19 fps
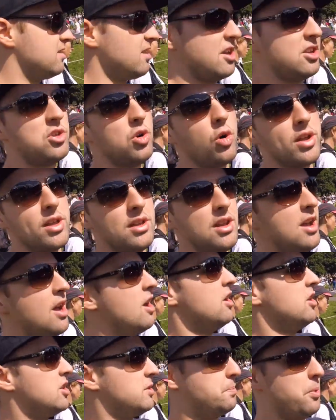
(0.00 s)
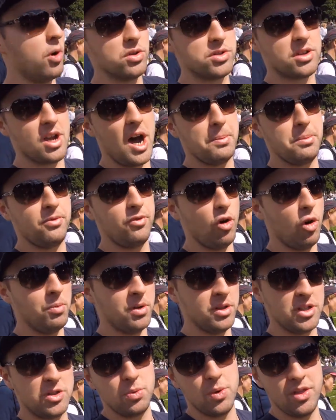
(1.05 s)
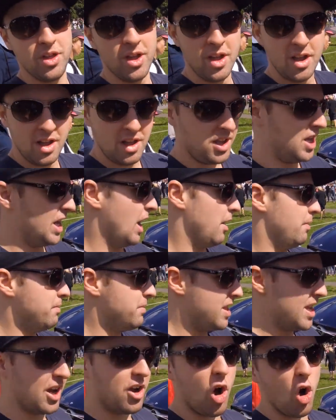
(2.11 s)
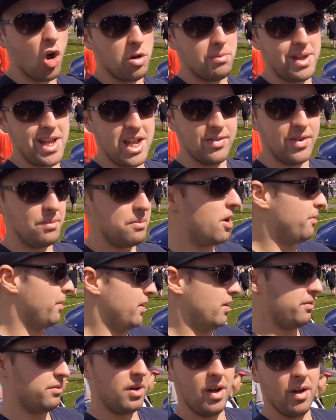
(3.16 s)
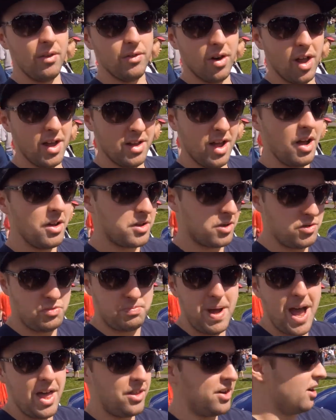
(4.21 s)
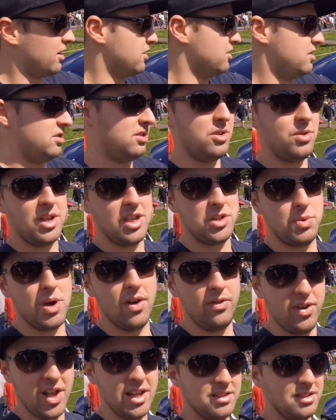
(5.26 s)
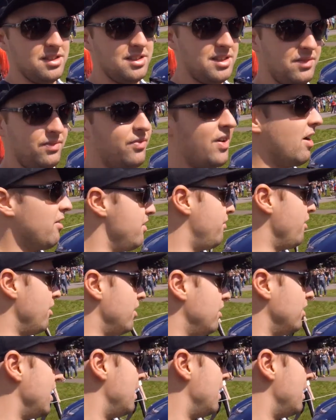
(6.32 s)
So you're talking sports car performance with, you know, the economy of like better than like a Suzuki Swift. It is very, very good